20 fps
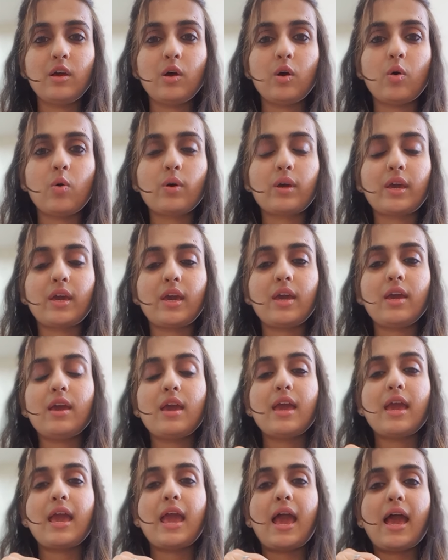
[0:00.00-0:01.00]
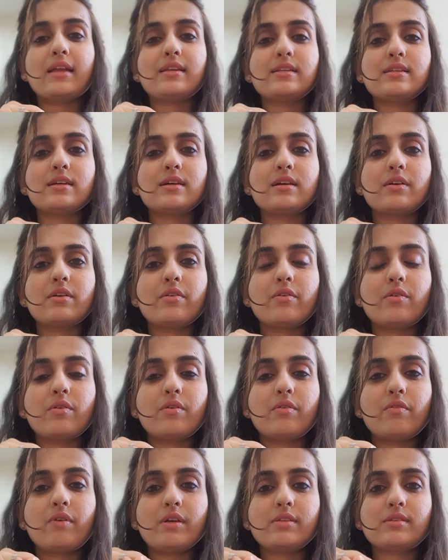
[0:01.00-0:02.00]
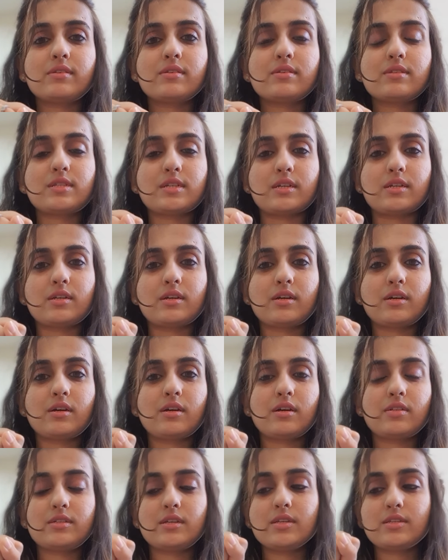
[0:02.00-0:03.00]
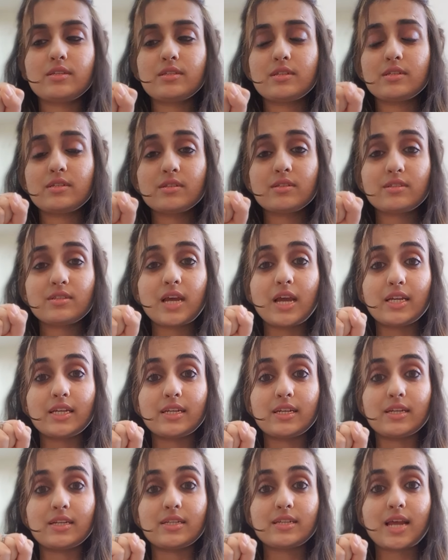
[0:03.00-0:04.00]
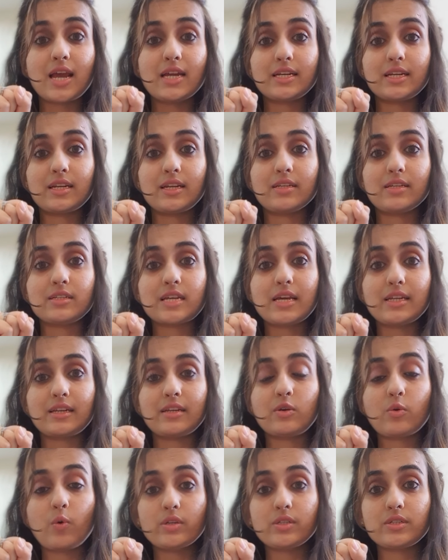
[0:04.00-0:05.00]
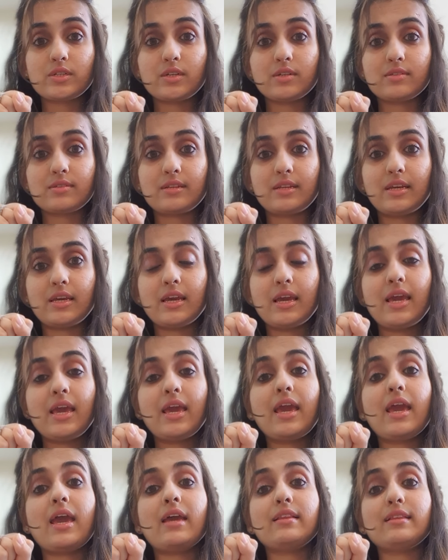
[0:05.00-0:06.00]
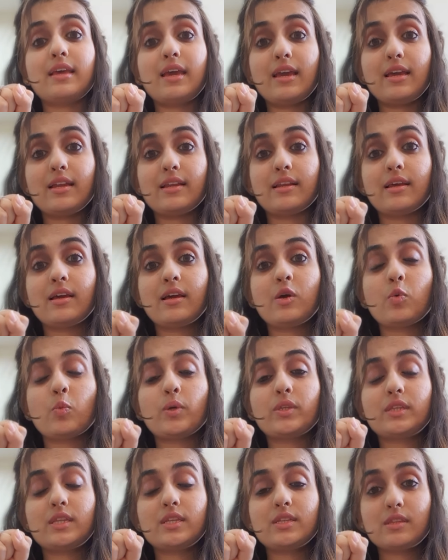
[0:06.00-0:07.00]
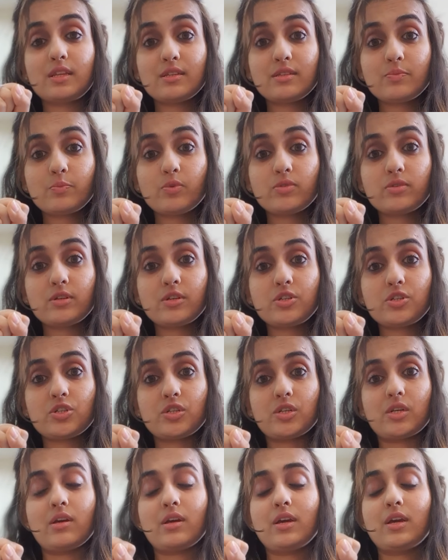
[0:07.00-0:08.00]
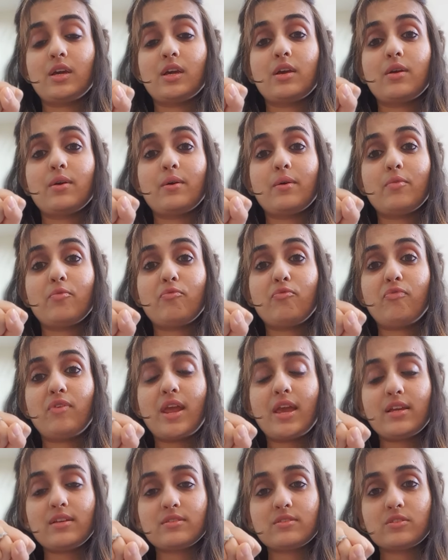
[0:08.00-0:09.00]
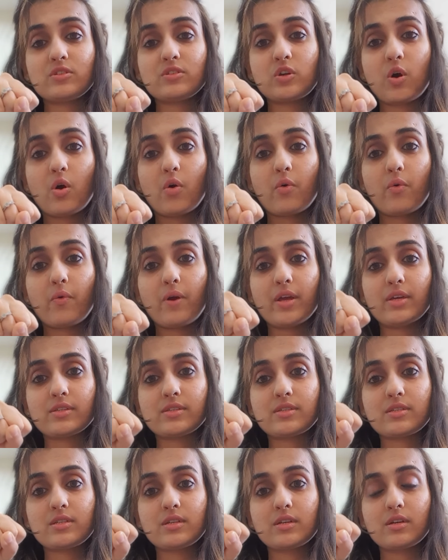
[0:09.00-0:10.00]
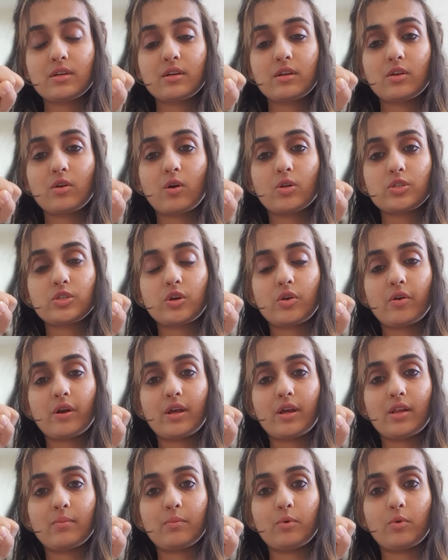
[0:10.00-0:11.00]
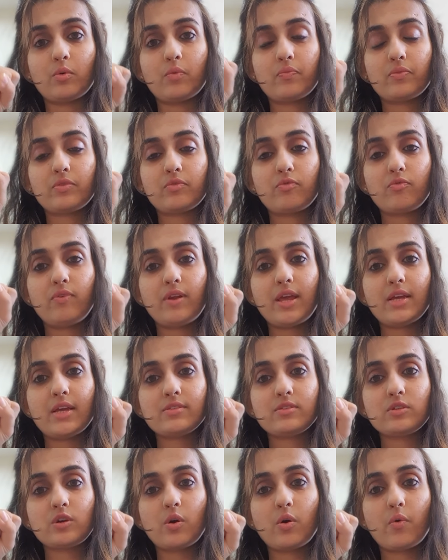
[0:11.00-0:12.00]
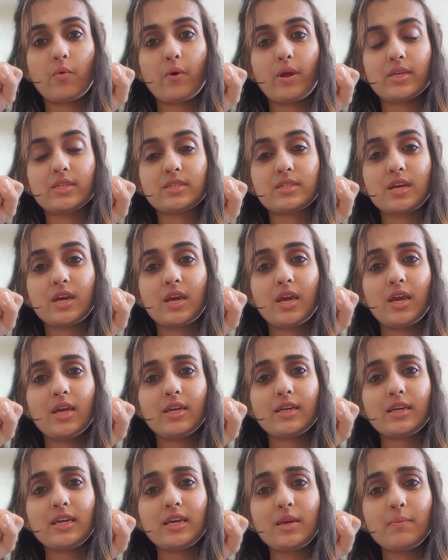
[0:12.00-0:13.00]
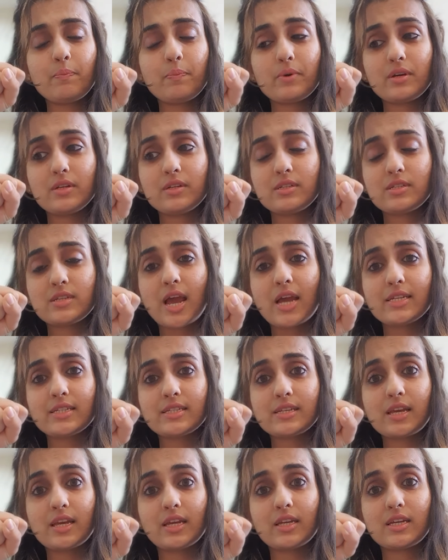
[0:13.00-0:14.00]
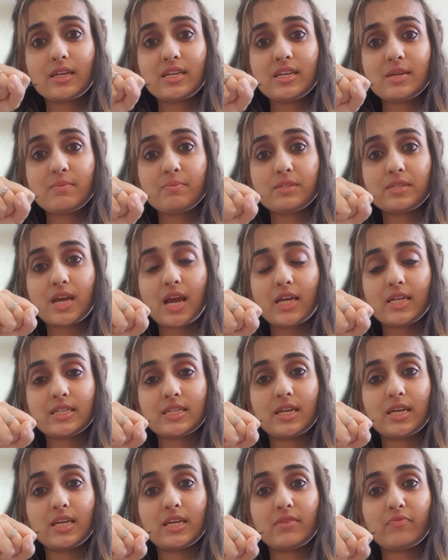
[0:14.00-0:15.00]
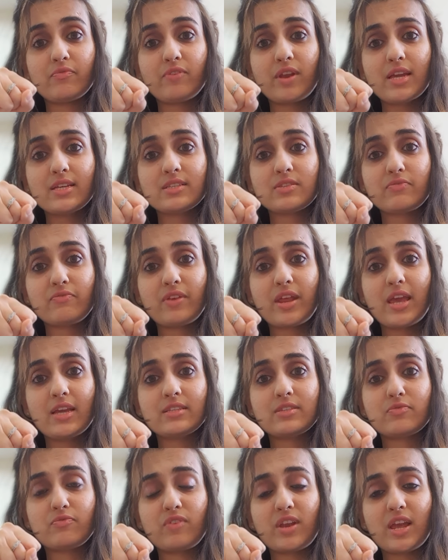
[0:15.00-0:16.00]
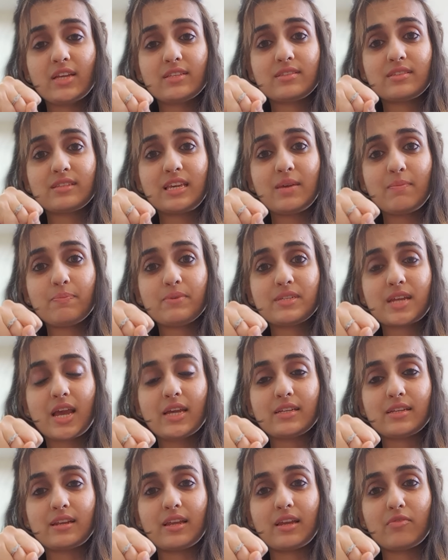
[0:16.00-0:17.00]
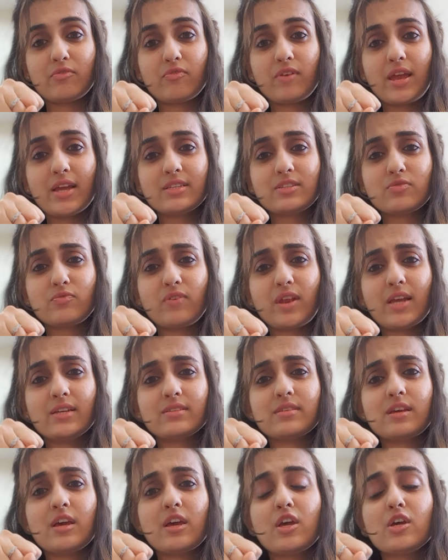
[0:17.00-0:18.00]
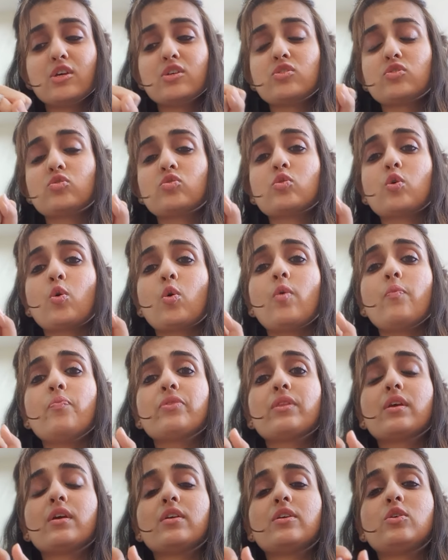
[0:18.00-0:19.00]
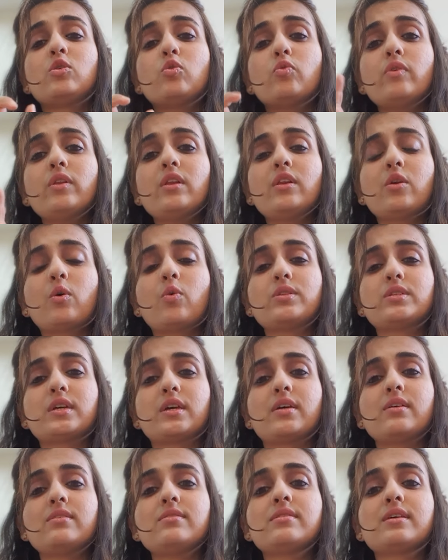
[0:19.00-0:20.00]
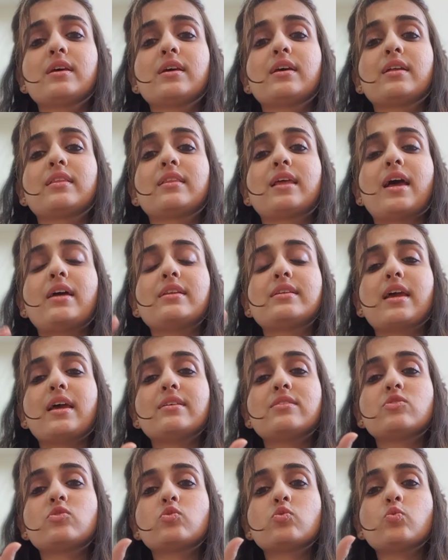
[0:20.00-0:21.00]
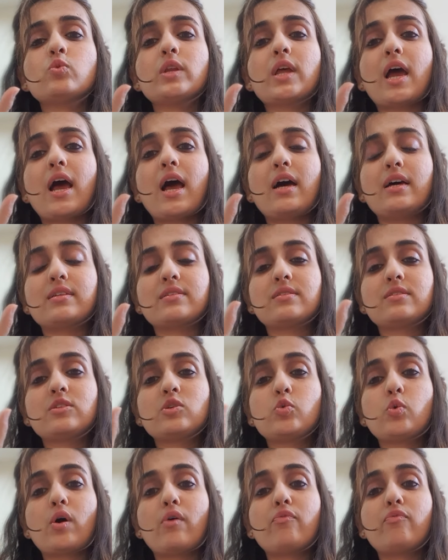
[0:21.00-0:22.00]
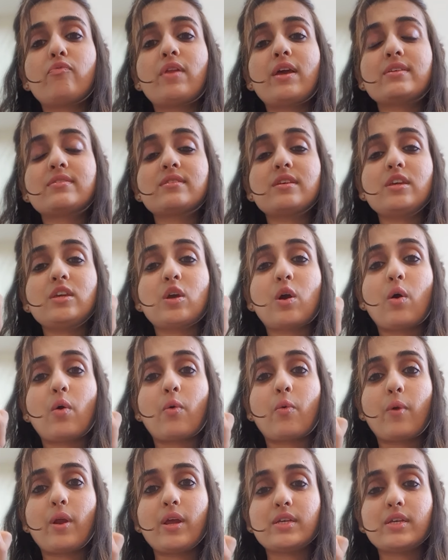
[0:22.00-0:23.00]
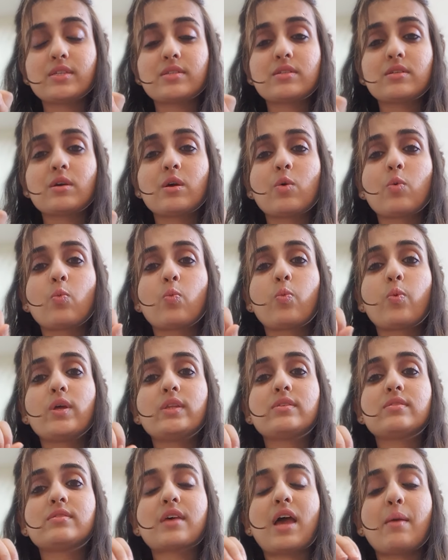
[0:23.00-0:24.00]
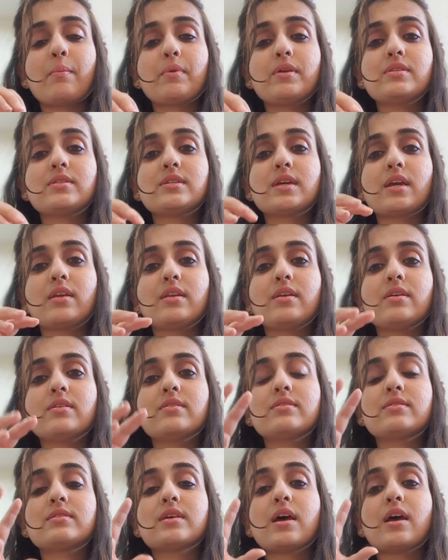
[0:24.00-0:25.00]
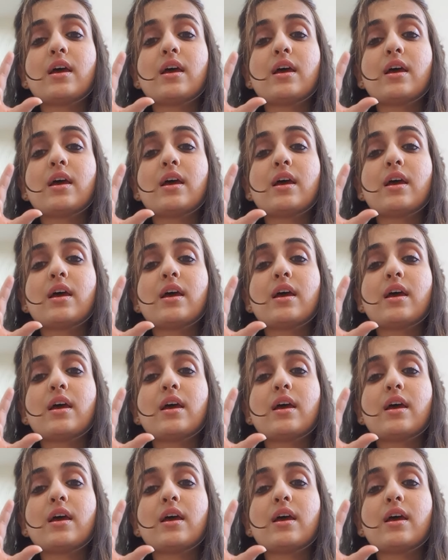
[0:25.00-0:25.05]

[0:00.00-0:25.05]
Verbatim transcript: okay and resist it just just tighten it tighten it tighten continuously and then within this position flex your wrist not your elbow flex your wrist keep tightening keep tightening flex flex flex keep tightening flex flex so you will notice that as soon as you are flexing your wrist with simultaneous